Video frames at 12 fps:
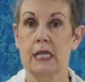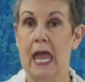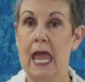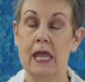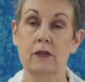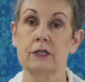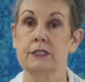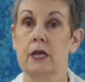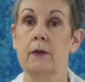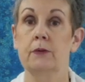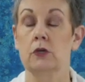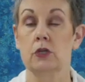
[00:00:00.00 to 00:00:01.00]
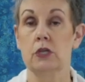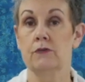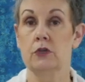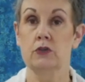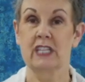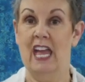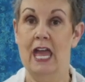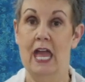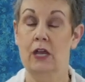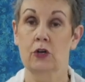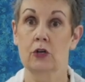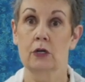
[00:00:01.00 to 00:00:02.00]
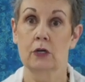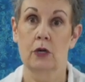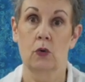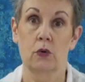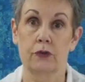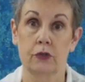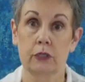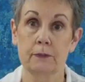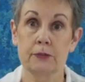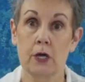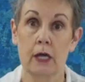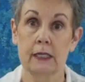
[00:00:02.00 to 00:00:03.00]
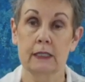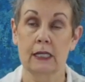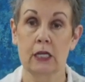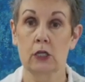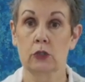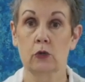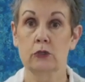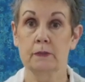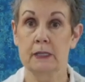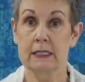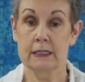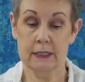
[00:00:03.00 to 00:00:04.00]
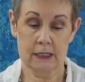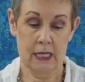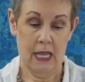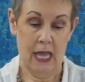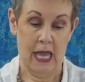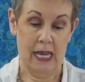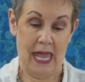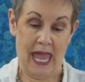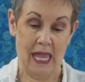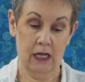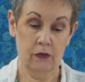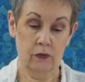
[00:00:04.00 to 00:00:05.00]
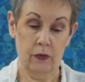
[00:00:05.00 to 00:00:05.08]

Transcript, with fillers: hang this up. You could even use a hanger with clips on it, like clothespins, and hang it